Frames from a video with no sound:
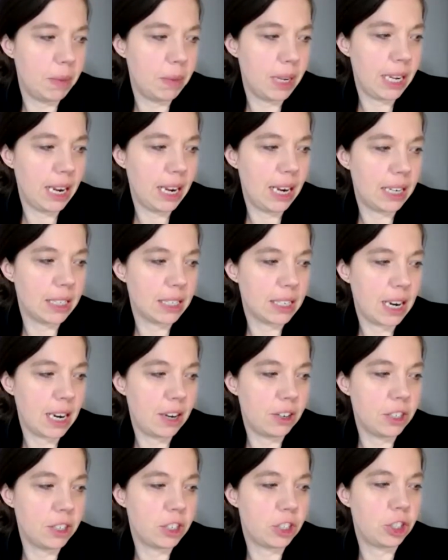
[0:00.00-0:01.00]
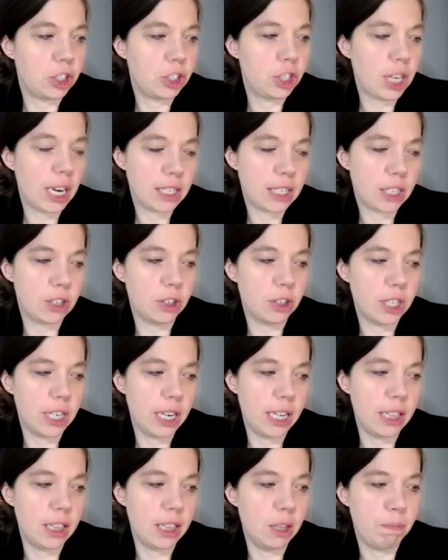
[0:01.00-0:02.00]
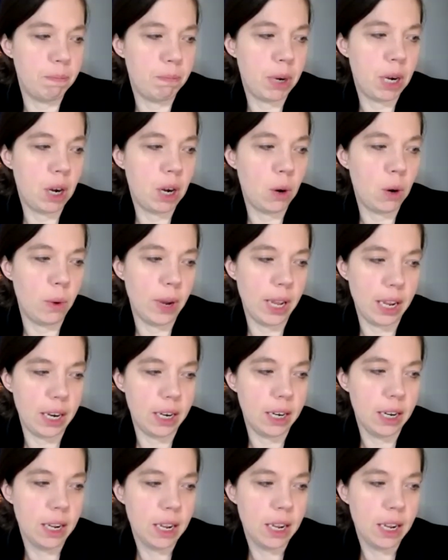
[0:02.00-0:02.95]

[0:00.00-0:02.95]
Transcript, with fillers: He asks, How does Chesterton the poet